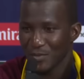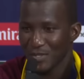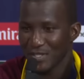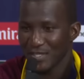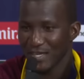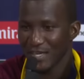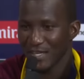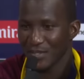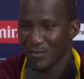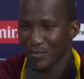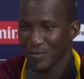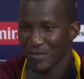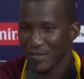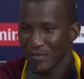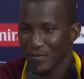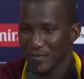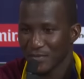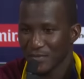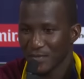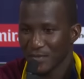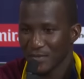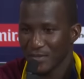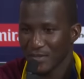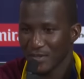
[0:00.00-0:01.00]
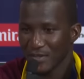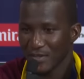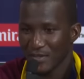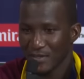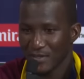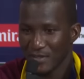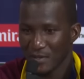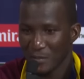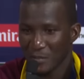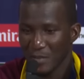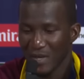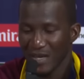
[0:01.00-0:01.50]
be dealt with.
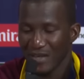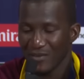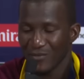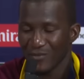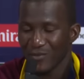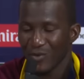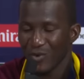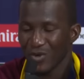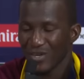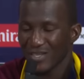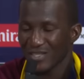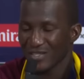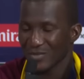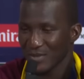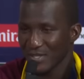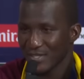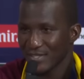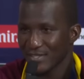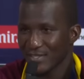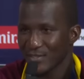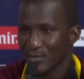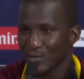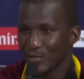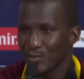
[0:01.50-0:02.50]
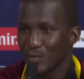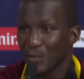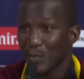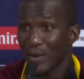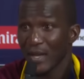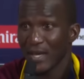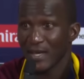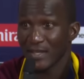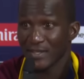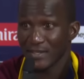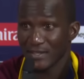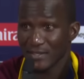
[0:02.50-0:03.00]
The main focus was to
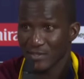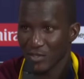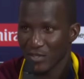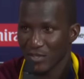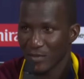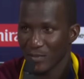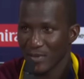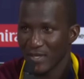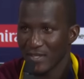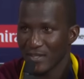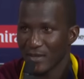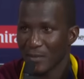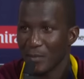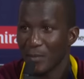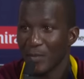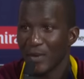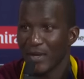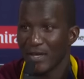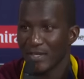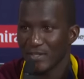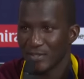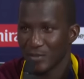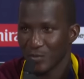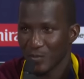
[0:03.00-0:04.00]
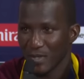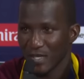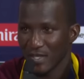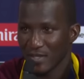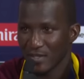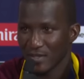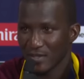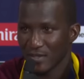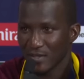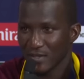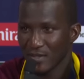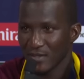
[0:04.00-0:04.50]
play this tournament and play to
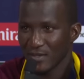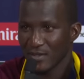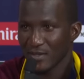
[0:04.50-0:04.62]
win,